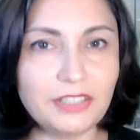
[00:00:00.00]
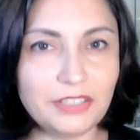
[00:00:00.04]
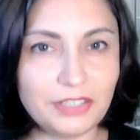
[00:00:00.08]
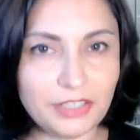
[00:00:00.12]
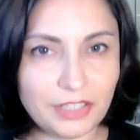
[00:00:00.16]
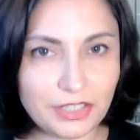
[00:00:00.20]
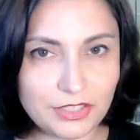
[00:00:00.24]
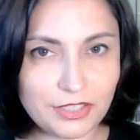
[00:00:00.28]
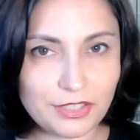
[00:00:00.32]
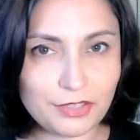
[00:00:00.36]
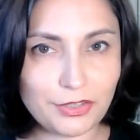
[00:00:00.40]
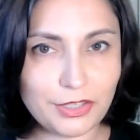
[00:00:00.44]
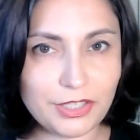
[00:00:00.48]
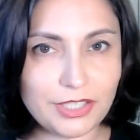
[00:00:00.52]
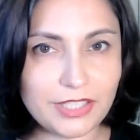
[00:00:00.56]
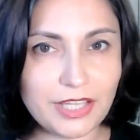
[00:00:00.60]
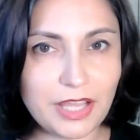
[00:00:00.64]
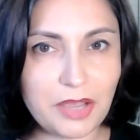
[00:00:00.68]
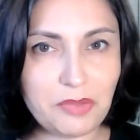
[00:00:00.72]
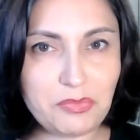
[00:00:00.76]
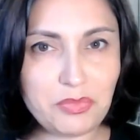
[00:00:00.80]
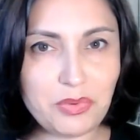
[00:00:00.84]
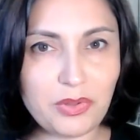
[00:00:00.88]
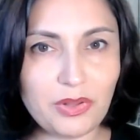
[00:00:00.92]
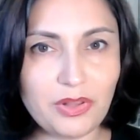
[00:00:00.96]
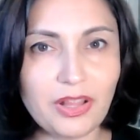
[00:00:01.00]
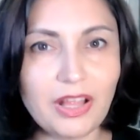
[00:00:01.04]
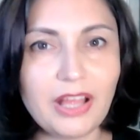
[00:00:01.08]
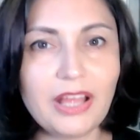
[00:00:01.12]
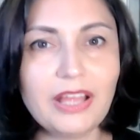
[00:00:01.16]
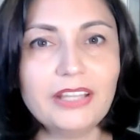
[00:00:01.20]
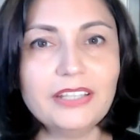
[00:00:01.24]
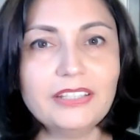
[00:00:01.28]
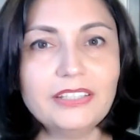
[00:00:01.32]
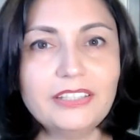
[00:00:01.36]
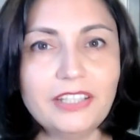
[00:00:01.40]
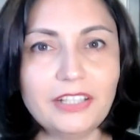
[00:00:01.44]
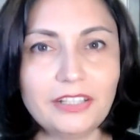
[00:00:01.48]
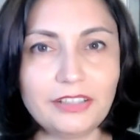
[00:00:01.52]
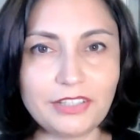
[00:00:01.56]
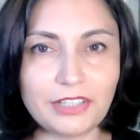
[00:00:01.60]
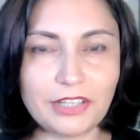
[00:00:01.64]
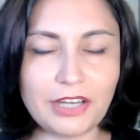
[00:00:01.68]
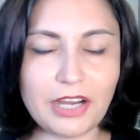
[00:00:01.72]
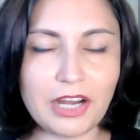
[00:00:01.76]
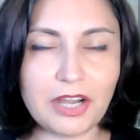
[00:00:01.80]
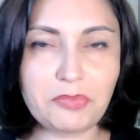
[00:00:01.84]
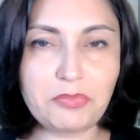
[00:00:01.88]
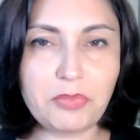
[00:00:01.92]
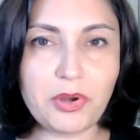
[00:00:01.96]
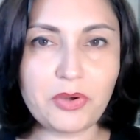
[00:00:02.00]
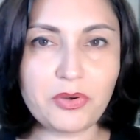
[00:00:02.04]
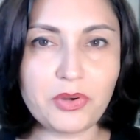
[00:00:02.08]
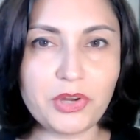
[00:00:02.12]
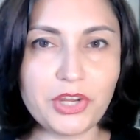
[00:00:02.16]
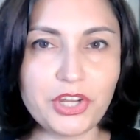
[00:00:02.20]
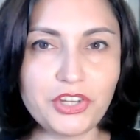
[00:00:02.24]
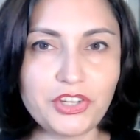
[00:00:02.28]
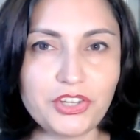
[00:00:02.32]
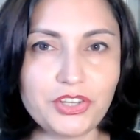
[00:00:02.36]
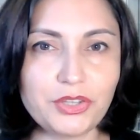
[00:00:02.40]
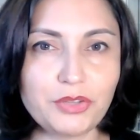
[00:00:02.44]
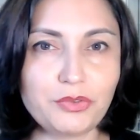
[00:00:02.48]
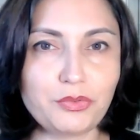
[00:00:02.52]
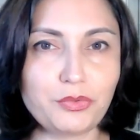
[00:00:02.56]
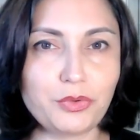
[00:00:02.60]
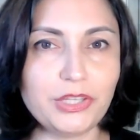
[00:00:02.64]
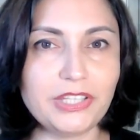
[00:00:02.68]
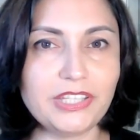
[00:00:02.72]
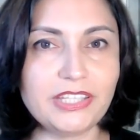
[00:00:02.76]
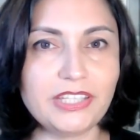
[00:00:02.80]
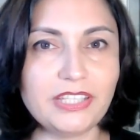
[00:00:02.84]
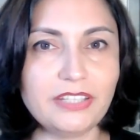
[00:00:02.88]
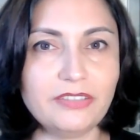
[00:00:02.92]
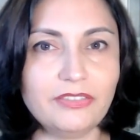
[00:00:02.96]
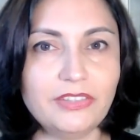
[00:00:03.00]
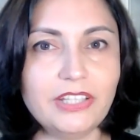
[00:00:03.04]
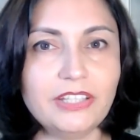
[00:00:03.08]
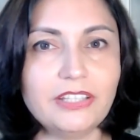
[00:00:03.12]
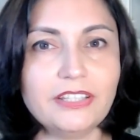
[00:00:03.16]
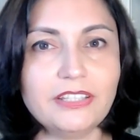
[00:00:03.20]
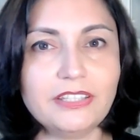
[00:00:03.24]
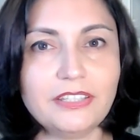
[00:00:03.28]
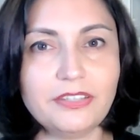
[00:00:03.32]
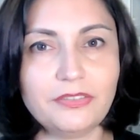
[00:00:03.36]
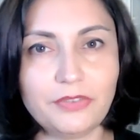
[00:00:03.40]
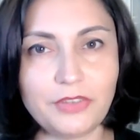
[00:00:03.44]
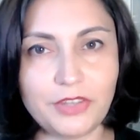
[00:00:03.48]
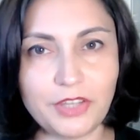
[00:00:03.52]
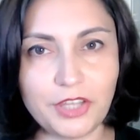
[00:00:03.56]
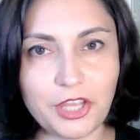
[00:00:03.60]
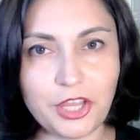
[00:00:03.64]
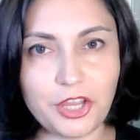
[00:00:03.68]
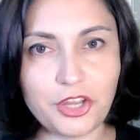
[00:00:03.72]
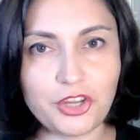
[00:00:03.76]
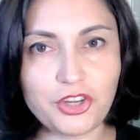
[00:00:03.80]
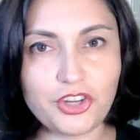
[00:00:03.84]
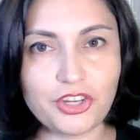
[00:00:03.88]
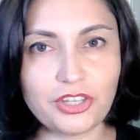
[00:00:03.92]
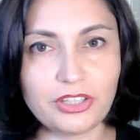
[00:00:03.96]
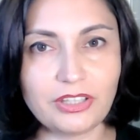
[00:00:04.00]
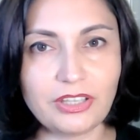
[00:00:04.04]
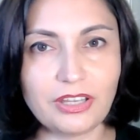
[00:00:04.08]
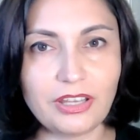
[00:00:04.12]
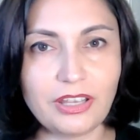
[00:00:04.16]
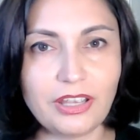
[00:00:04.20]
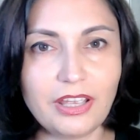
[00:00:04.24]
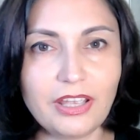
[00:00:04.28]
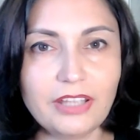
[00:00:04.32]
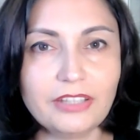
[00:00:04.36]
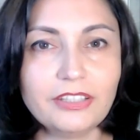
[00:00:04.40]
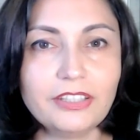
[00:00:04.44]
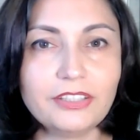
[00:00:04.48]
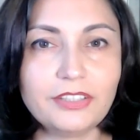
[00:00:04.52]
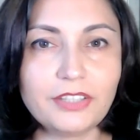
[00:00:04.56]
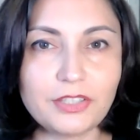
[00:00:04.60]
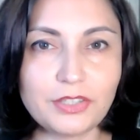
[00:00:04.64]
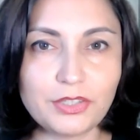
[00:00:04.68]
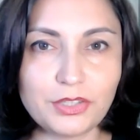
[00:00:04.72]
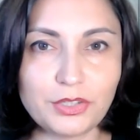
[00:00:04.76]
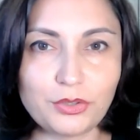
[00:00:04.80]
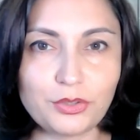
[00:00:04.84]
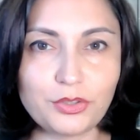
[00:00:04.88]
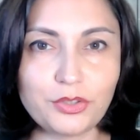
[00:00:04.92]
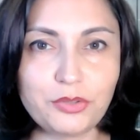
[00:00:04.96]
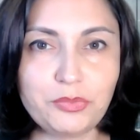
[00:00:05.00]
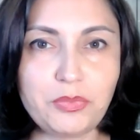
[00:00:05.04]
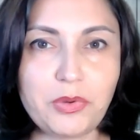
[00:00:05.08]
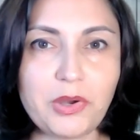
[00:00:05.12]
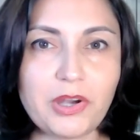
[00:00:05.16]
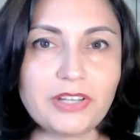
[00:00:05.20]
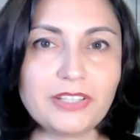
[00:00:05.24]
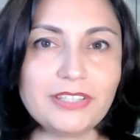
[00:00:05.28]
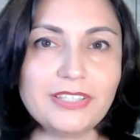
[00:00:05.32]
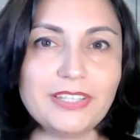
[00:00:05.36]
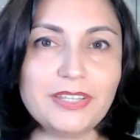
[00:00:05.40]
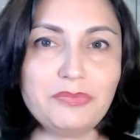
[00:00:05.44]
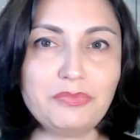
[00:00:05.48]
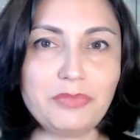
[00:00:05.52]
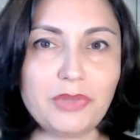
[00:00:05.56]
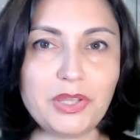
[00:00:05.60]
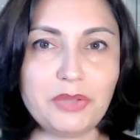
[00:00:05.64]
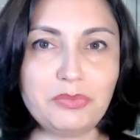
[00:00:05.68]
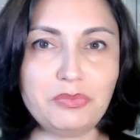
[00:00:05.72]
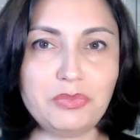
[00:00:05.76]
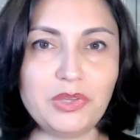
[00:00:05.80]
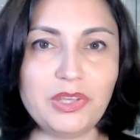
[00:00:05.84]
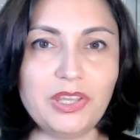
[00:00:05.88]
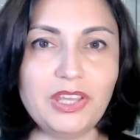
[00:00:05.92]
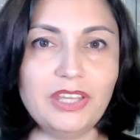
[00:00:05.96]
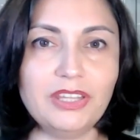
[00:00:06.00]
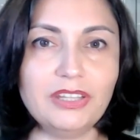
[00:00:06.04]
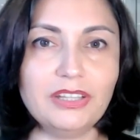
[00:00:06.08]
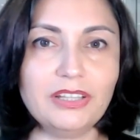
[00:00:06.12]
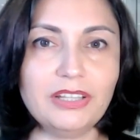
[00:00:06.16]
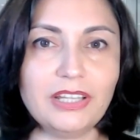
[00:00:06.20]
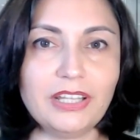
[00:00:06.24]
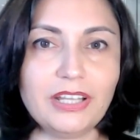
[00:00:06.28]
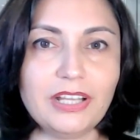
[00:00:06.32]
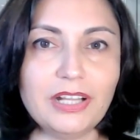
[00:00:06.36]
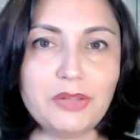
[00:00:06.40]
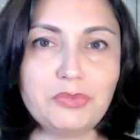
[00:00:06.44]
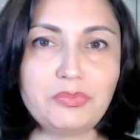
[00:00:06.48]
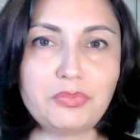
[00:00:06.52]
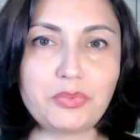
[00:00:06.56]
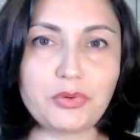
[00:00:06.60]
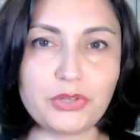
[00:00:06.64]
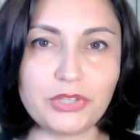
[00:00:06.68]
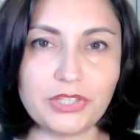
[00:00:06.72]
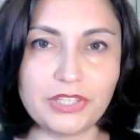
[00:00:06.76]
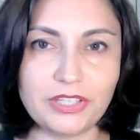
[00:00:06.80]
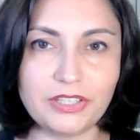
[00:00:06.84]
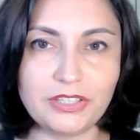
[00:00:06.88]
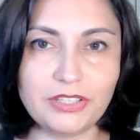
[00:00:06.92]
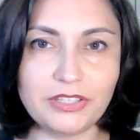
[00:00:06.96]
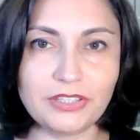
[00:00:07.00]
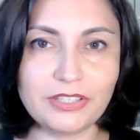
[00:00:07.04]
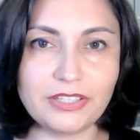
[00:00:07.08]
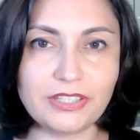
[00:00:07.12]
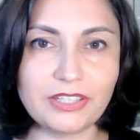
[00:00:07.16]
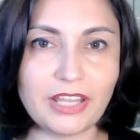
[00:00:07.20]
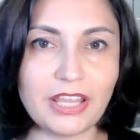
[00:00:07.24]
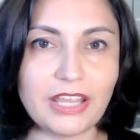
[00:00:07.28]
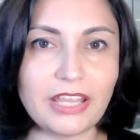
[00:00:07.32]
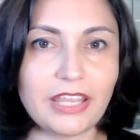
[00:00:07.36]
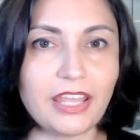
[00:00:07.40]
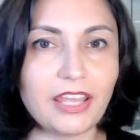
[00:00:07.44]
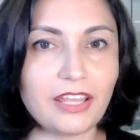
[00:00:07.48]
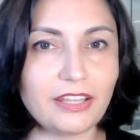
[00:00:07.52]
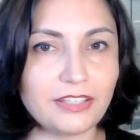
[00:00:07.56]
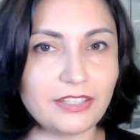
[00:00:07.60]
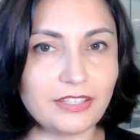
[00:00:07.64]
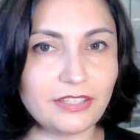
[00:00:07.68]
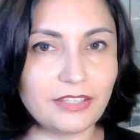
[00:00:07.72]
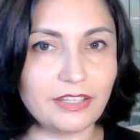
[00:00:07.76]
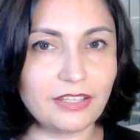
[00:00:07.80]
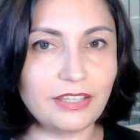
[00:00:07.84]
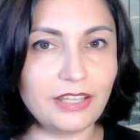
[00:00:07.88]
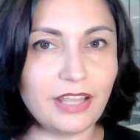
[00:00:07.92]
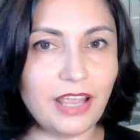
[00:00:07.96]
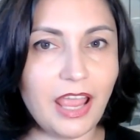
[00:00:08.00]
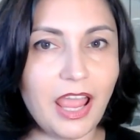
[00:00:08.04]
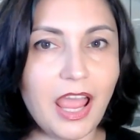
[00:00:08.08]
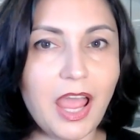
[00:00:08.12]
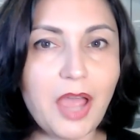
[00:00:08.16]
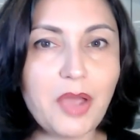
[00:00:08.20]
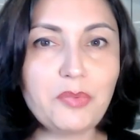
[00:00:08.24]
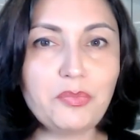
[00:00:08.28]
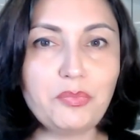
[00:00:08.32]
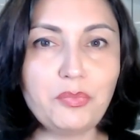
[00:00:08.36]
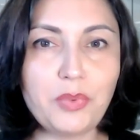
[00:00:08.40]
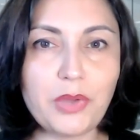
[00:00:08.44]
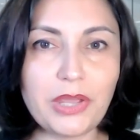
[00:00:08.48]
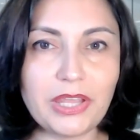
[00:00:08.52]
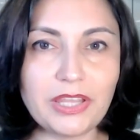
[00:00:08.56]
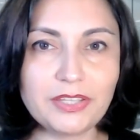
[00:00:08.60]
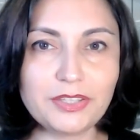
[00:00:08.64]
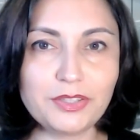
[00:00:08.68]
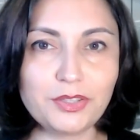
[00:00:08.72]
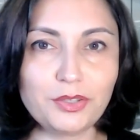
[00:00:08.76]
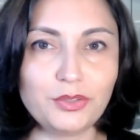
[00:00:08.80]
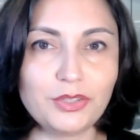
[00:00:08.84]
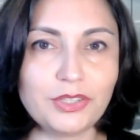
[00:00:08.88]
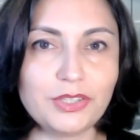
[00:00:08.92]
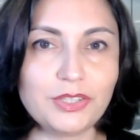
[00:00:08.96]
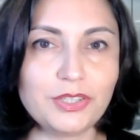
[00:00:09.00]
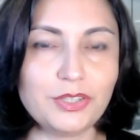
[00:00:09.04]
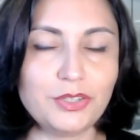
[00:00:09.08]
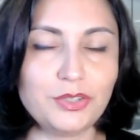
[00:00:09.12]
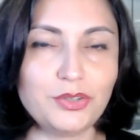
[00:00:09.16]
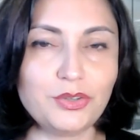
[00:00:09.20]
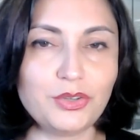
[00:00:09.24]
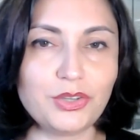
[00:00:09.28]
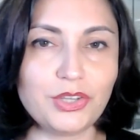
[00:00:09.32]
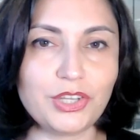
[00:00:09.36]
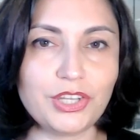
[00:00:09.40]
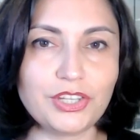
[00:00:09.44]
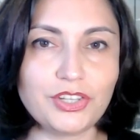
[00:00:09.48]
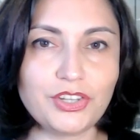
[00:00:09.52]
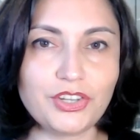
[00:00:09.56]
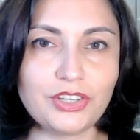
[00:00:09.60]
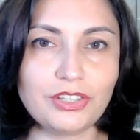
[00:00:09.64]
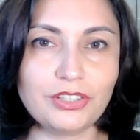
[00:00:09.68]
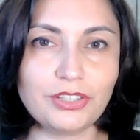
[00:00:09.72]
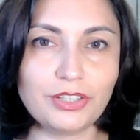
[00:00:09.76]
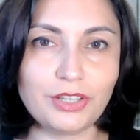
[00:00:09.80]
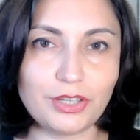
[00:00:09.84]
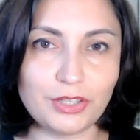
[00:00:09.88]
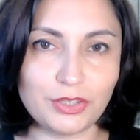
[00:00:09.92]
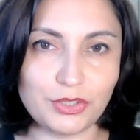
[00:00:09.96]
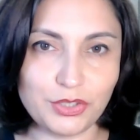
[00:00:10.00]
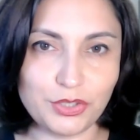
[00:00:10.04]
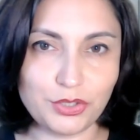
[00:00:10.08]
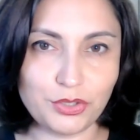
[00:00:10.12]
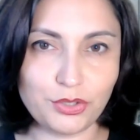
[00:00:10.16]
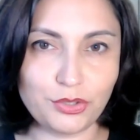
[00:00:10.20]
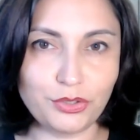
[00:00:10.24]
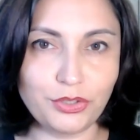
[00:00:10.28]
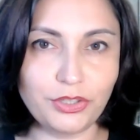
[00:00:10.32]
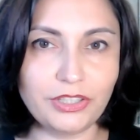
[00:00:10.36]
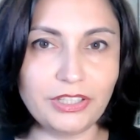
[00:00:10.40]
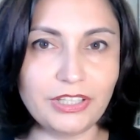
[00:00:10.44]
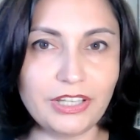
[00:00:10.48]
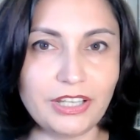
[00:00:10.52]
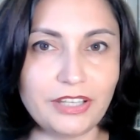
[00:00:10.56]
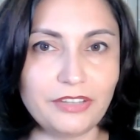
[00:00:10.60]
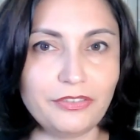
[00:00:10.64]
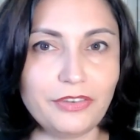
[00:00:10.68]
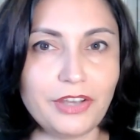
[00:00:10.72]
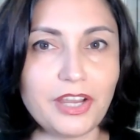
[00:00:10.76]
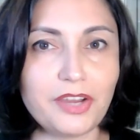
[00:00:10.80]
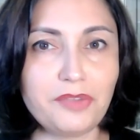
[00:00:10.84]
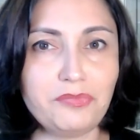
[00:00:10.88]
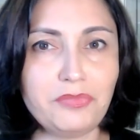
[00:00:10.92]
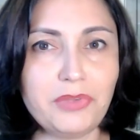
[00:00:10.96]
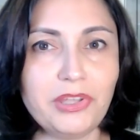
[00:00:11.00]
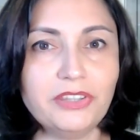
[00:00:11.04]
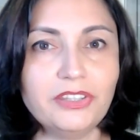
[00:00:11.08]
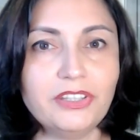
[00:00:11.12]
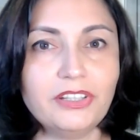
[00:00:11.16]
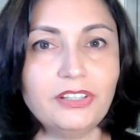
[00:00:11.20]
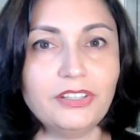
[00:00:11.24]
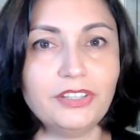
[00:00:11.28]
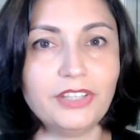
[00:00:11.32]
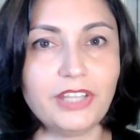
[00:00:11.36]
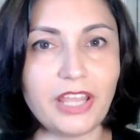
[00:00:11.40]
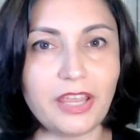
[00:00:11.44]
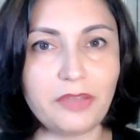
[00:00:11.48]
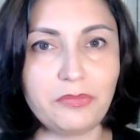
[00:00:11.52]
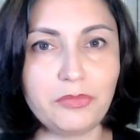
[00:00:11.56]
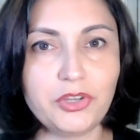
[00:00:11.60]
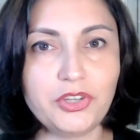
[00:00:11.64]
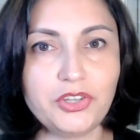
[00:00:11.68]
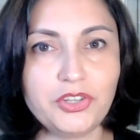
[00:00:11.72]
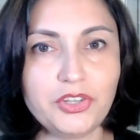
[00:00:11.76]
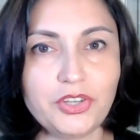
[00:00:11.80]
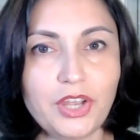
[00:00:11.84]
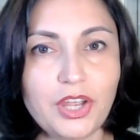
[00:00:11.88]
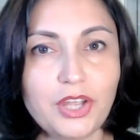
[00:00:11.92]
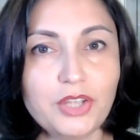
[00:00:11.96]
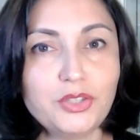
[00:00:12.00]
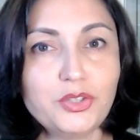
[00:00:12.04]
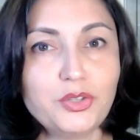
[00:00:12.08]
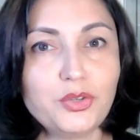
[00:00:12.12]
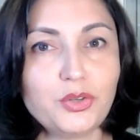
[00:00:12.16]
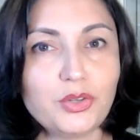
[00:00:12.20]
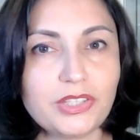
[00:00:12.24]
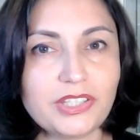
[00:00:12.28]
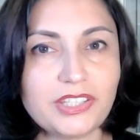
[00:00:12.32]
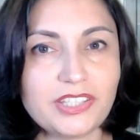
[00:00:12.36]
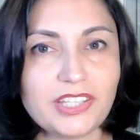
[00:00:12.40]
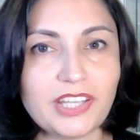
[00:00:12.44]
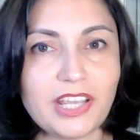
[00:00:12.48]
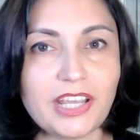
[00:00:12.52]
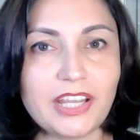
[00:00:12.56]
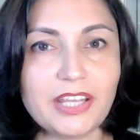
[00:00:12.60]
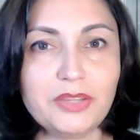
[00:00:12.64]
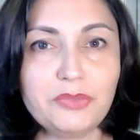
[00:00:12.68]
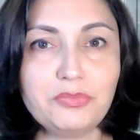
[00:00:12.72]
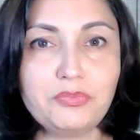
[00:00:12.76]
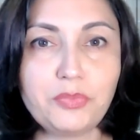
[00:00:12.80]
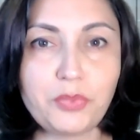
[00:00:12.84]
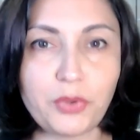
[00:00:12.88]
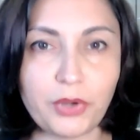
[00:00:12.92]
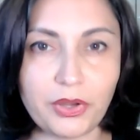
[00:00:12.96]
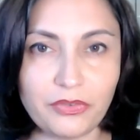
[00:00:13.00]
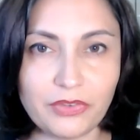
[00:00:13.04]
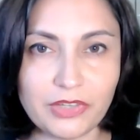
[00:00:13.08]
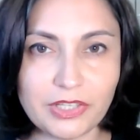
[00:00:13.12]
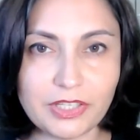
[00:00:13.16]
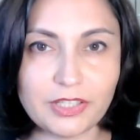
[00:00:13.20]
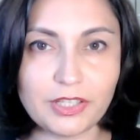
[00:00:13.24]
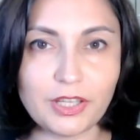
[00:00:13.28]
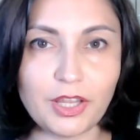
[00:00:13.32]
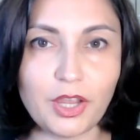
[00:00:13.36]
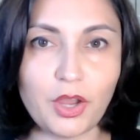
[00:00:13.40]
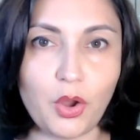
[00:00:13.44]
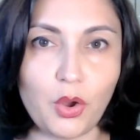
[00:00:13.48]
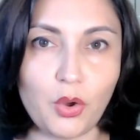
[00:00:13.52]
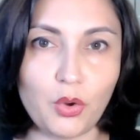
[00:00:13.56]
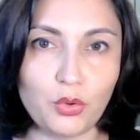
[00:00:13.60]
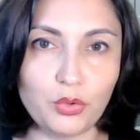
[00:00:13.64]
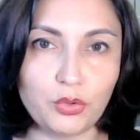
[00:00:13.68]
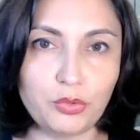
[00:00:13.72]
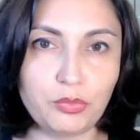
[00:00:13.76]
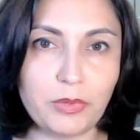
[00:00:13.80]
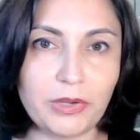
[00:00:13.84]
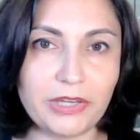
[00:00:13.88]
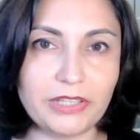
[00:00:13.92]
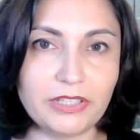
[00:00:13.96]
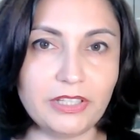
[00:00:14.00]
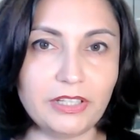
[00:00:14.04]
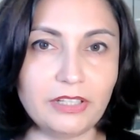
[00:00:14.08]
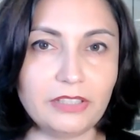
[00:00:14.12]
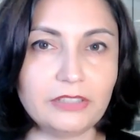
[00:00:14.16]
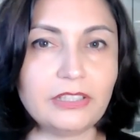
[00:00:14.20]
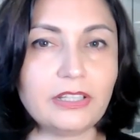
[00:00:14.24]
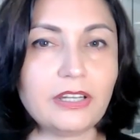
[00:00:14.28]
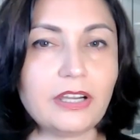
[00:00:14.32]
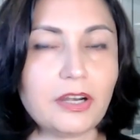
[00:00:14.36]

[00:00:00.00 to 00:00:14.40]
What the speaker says: another example, Delta Corporation received a notification that a third party may begin legal proceedings against it based on a situation concerning environmental damage to a site previously owned by Delta